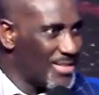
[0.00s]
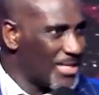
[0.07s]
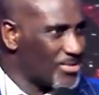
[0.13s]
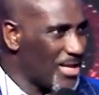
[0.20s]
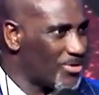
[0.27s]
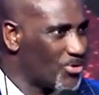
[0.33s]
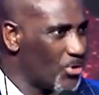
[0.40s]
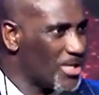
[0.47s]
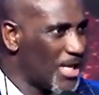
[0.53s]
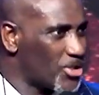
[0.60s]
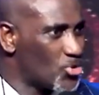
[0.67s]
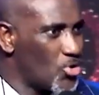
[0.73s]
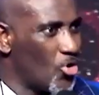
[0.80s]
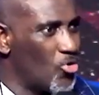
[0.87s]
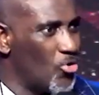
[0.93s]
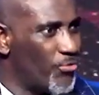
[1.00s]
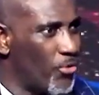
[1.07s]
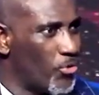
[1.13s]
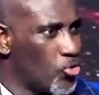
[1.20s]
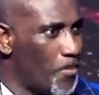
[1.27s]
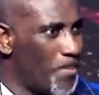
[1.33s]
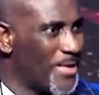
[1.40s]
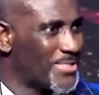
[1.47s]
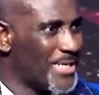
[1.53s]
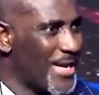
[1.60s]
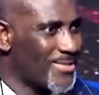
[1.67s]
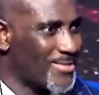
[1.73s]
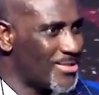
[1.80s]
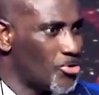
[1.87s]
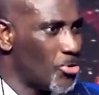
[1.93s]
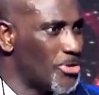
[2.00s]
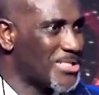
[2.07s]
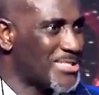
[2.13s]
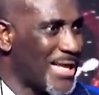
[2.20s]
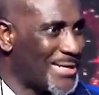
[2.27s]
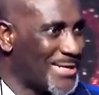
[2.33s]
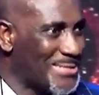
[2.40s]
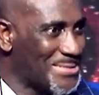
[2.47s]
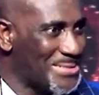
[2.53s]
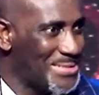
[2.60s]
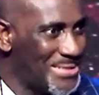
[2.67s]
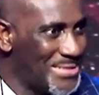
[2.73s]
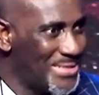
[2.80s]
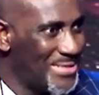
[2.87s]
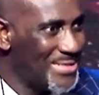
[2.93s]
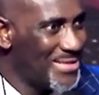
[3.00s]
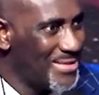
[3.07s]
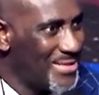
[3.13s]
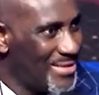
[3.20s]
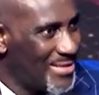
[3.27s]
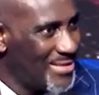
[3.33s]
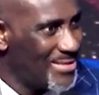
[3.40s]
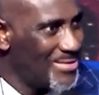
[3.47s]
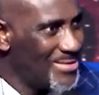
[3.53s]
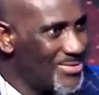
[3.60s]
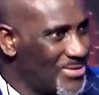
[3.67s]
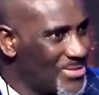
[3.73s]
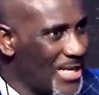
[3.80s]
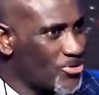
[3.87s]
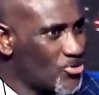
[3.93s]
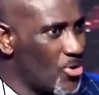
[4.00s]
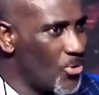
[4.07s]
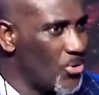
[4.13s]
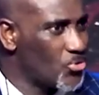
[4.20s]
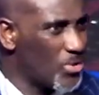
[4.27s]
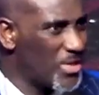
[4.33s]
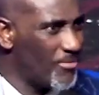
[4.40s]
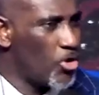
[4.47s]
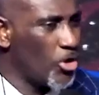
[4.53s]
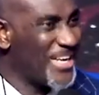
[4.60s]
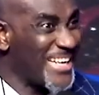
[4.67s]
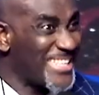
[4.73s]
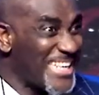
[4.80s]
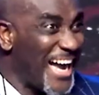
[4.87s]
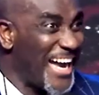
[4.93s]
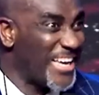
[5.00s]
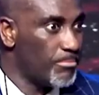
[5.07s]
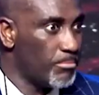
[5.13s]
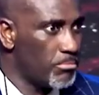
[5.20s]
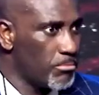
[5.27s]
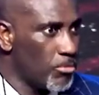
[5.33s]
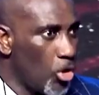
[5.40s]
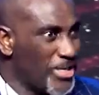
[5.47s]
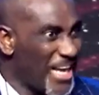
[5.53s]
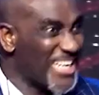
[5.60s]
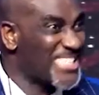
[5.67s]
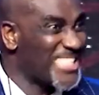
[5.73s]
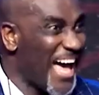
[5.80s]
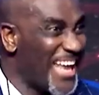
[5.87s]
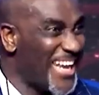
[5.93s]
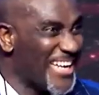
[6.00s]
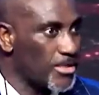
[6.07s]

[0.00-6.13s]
So you should give yourself to him. If you can give Caesar his own, give to God his own.